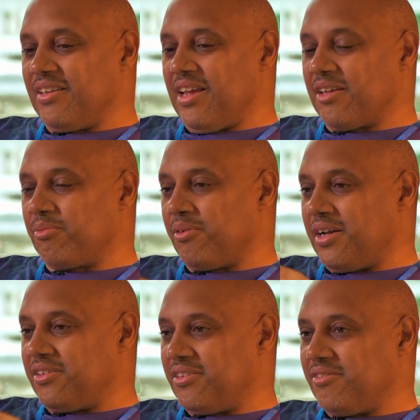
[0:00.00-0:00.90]

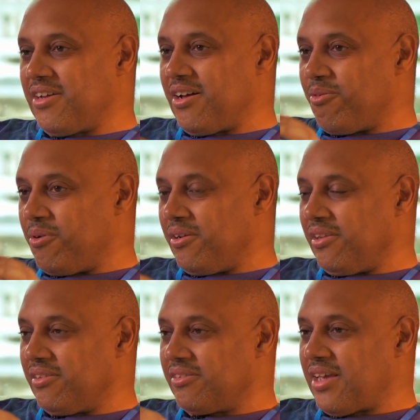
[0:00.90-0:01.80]
exploration of how we're
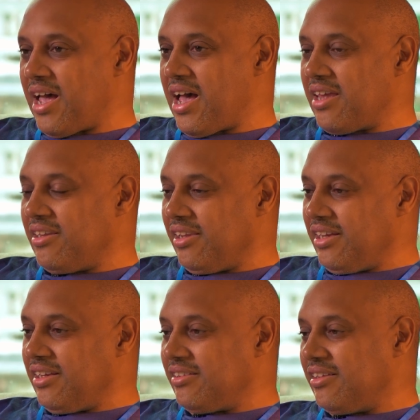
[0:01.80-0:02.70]
tied and
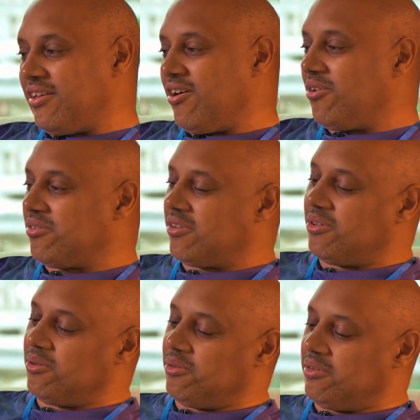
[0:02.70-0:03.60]
linked, and
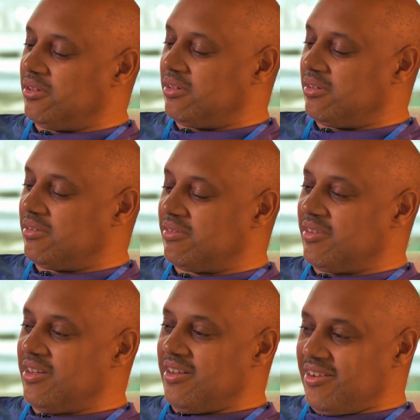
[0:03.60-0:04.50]
also the
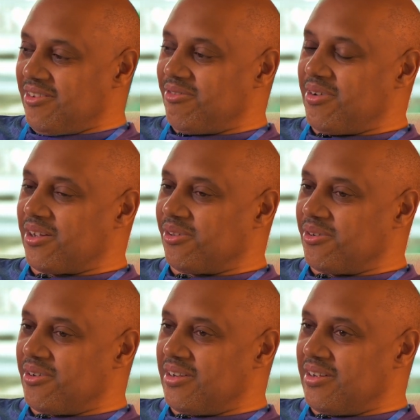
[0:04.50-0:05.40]

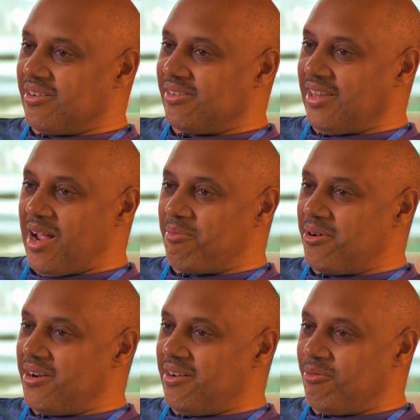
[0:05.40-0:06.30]
regular
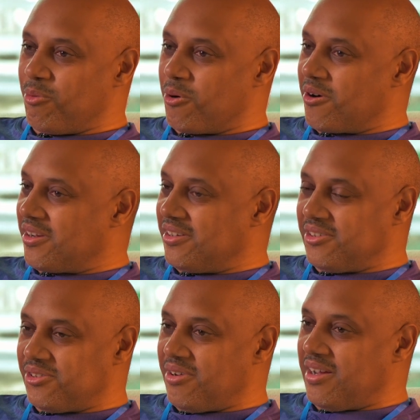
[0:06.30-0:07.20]
library work and
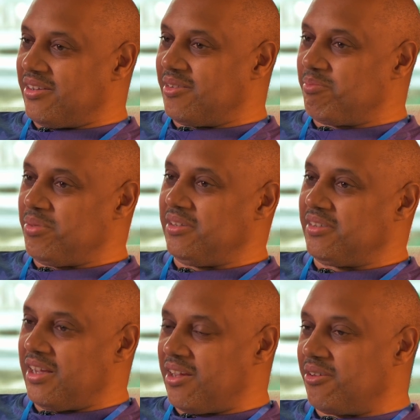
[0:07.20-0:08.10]
just trying to piece
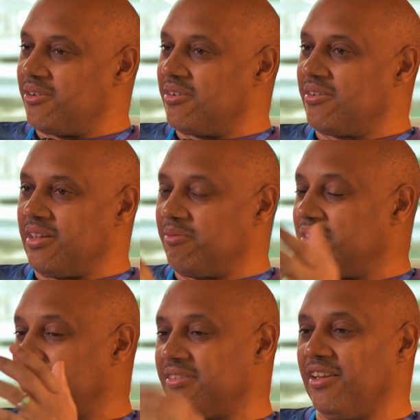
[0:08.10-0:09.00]
together.
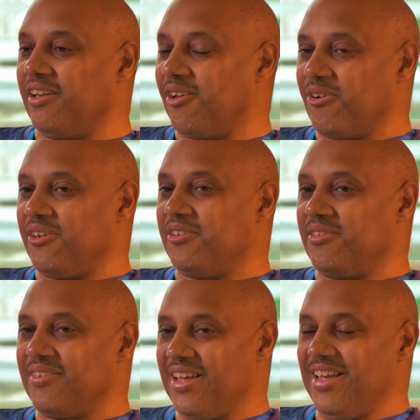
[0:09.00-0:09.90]
It's still a learning
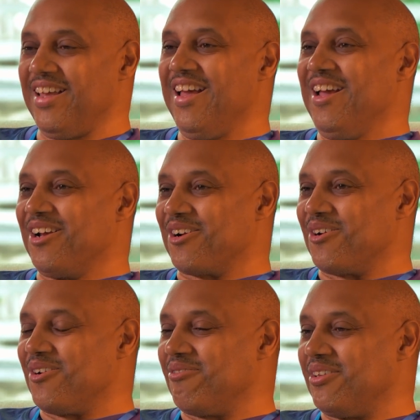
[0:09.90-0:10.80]

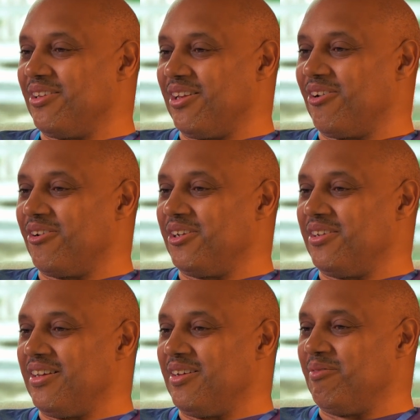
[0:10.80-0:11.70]
curve and learning
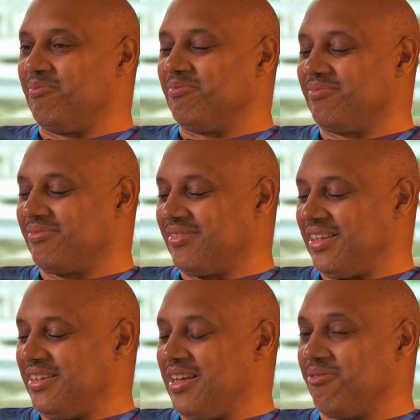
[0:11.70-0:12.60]

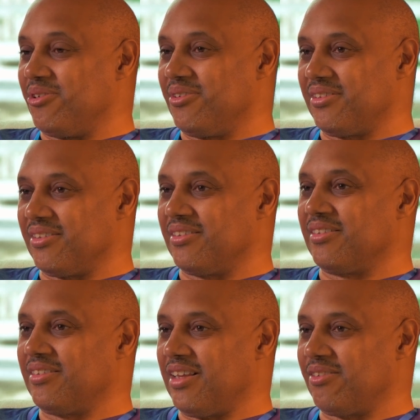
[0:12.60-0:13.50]
endeavor. So
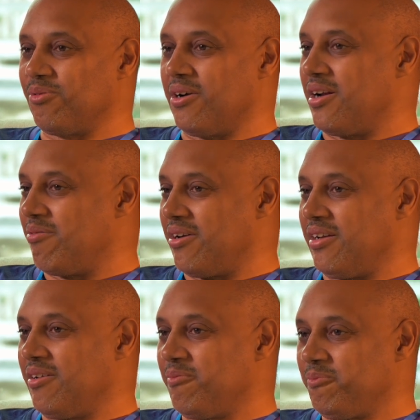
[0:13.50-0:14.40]
that's where I am right now.